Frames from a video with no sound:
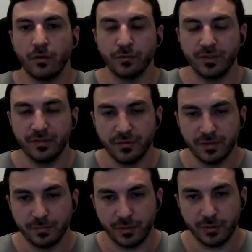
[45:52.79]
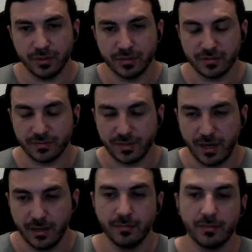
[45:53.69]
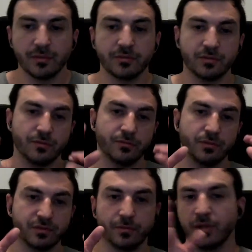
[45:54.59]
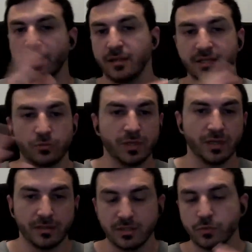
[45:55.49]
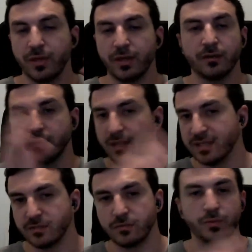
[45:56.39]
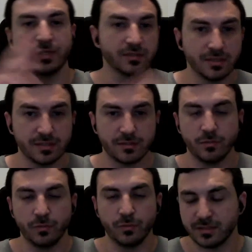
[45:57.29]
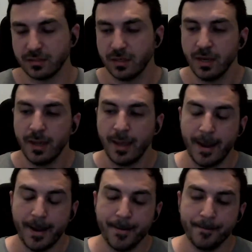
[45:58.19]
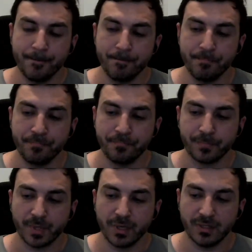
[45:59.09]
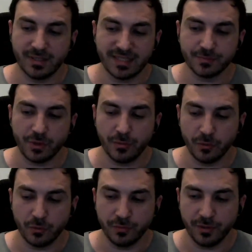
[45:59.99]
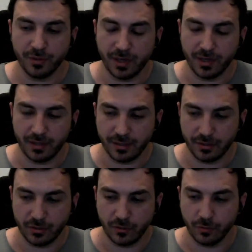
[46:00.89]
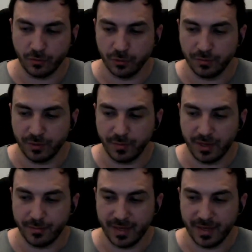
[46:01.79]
over different periods of time so for example like last week and this week last two weeks this two weeks um, and that's probably would be my you know would be my